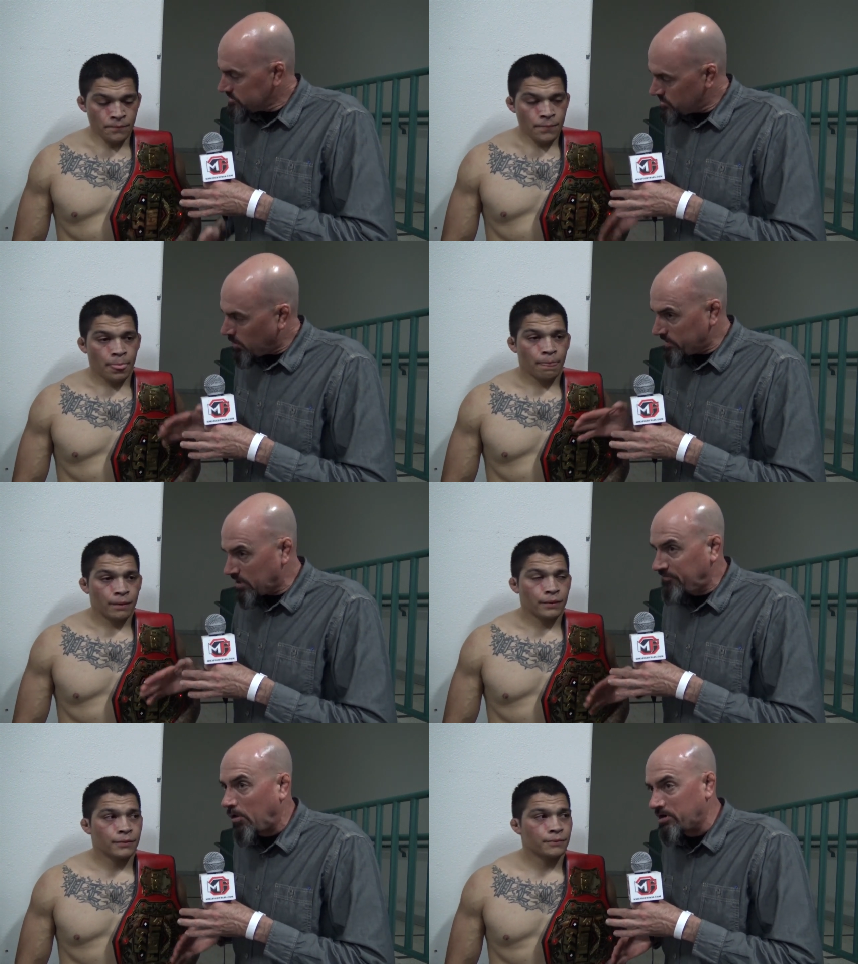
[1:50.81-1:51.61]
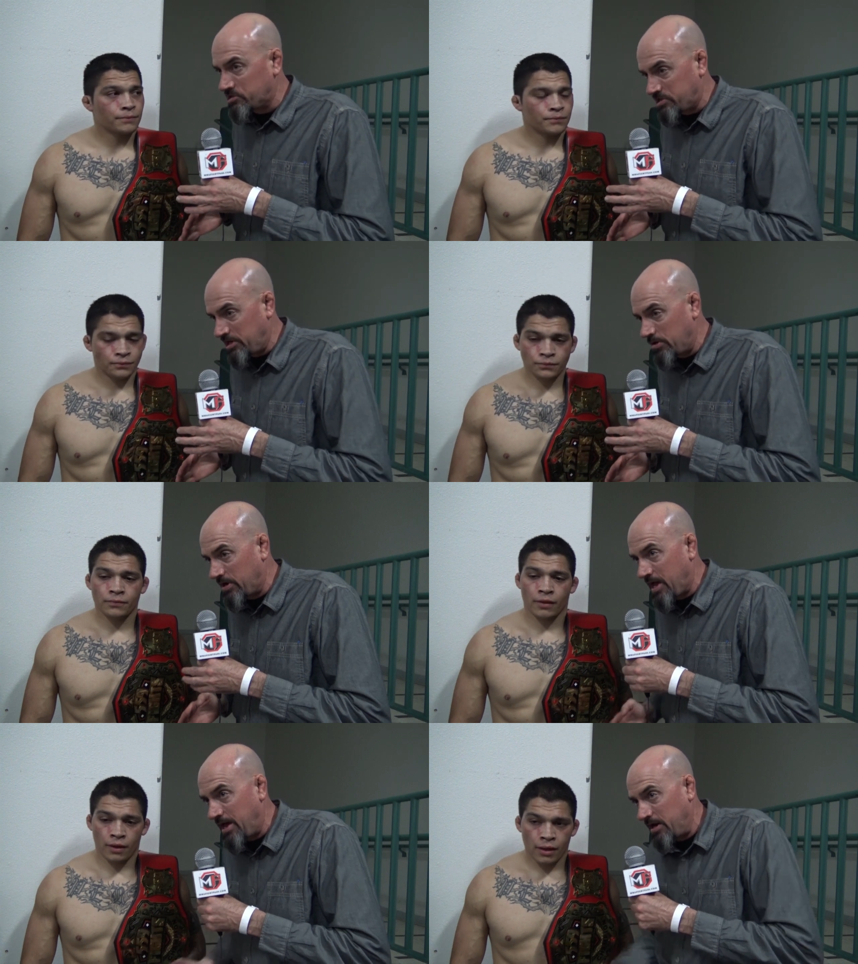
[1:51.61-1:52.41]
Speaker 1: So we look forward to seeing you
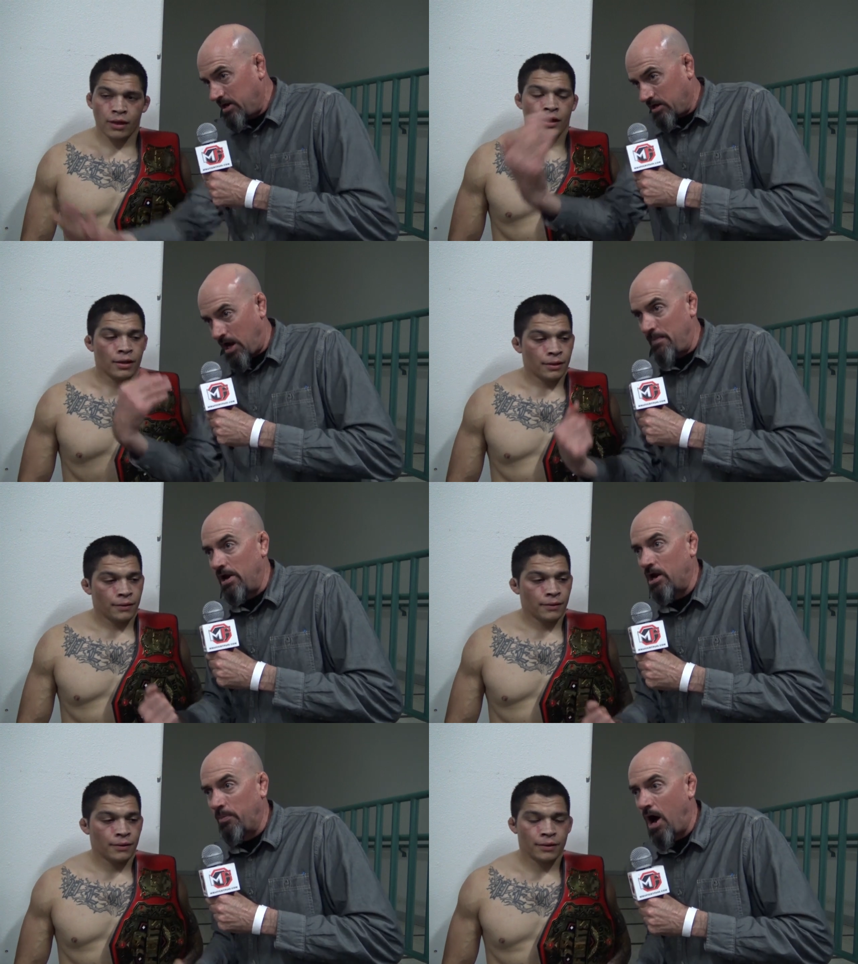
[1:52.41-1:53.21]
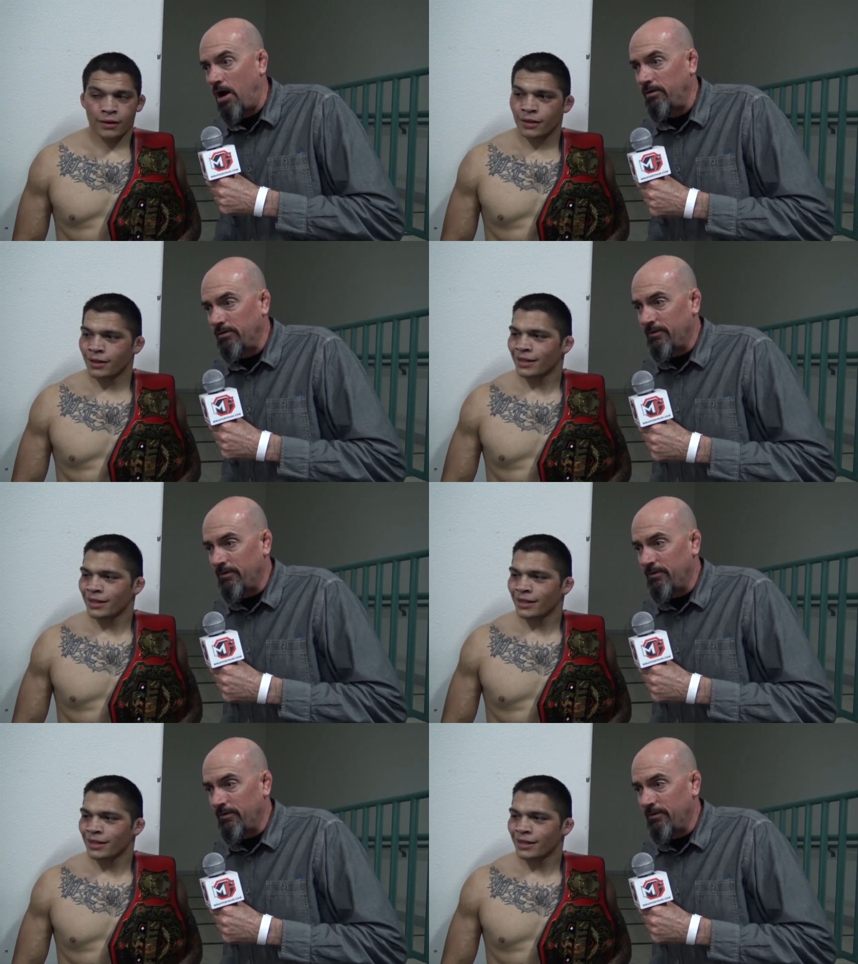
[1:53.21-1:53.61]
again. Come in here, bro.